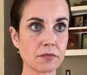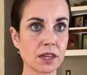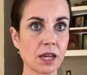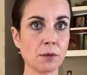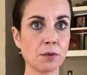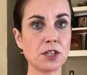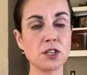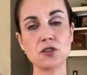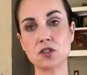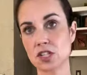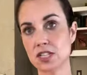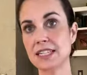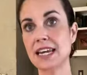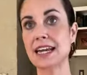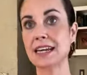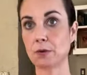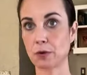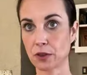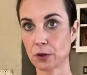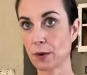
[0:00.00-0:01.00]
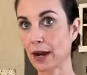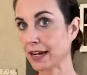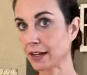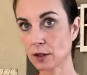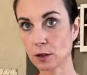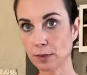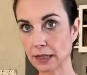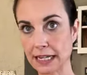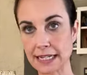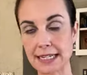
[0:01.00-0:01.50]
but you just take it with a
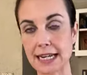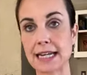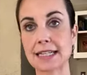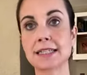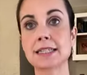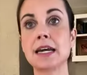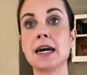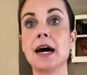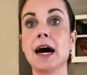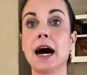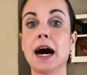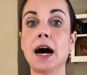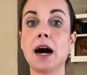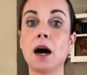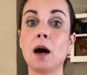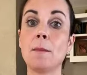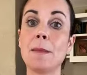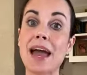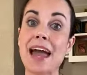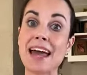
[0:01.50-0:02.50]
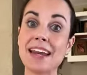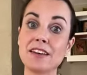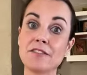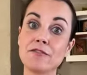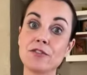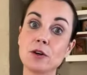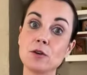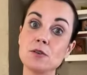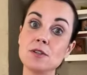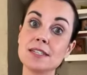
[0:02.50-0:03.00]
regular blood test. Um, and
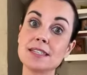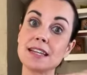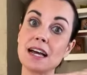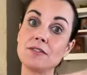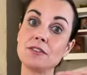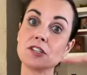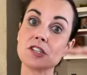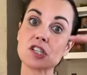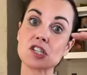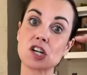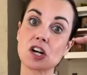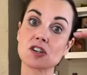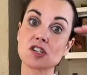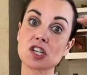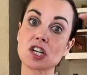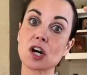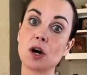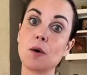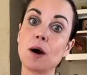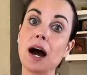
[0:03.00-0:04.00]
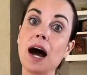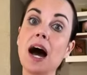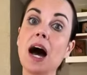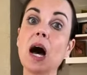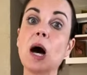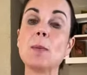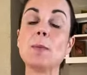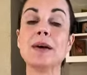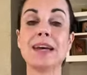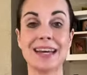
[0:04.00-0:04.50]
if those levels start to go
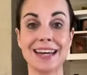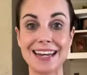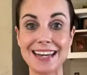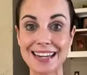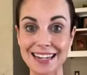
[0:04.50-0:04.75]
up, it